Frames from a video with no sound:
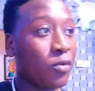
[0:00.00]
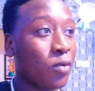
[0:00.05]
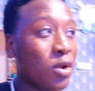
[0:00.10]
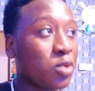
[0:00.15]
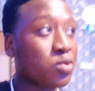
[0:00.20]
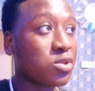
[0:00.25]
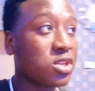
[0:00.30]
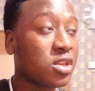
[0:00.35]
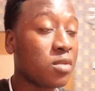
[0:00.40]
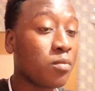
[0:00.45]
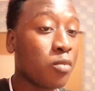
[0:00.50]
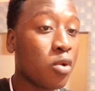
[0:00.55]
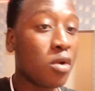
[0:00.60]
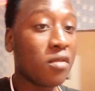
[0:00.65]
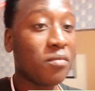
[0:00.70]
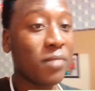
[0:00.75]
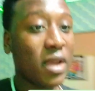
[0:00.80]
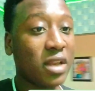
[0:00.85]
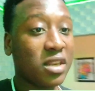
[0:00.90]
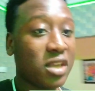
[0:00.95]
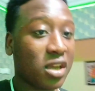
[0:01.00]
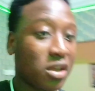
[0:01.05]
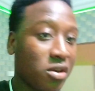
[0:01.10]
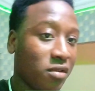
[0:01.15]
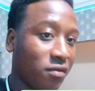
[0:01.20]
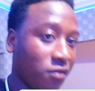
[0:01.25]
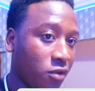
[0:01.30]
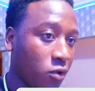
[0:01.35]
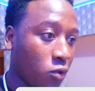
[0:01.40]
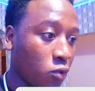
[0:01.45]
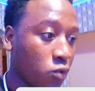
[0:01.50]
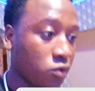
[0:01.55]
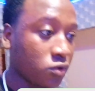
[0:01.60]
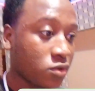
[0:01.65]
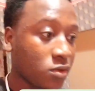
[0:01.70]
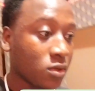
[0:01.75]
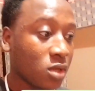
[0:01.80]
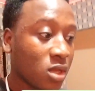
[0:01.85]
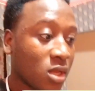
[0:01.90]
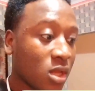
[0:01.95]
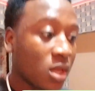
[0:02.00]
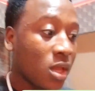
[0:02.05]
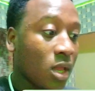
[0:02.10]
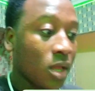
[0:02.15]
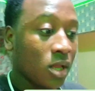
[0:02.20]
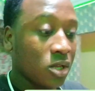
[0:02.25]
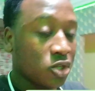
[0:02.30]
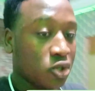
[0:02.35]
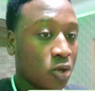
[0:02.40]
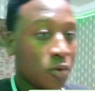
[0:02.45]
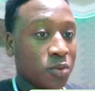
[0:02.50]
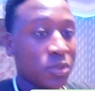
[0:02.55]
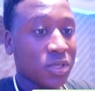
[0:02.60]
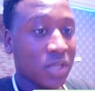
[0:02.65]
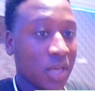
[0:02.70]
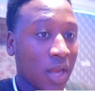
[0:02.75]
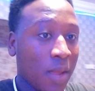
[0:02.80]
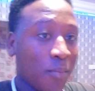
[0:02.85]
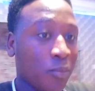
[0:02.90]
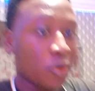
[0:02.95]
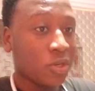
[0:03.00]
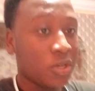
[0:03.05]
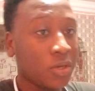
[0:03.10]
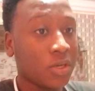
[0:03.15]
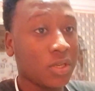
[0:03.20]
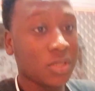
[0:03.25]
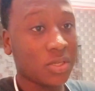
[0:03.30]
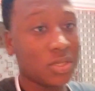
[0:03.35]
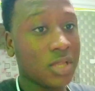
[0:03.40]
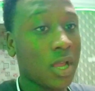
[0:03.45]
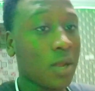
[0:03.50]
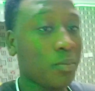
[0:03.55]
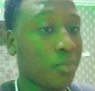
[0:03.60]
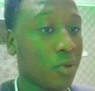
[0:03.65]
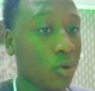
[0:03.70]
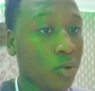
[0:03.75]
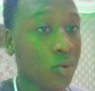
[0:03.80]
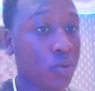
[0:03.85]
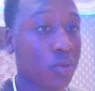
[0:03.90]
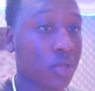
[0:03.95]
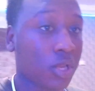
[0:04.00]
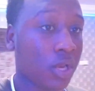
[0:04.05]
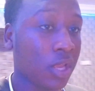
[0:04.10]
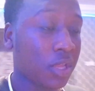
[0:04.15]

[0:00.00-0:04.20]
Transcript: If you want to see more of my tech reviews, subscribe button is down below.